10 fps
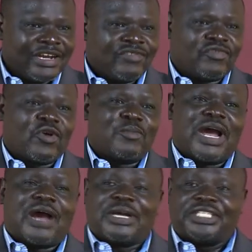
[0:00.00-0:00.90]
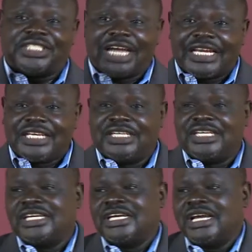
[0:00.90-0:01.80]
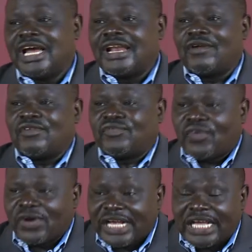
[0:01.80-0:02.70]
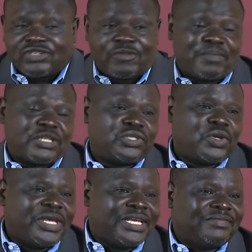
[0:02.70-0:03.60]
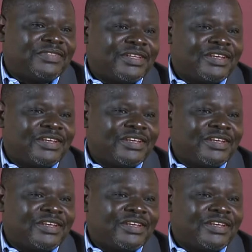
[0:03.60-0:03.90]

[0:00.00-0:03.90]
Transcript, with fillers: from our journey and our focus of pursuing,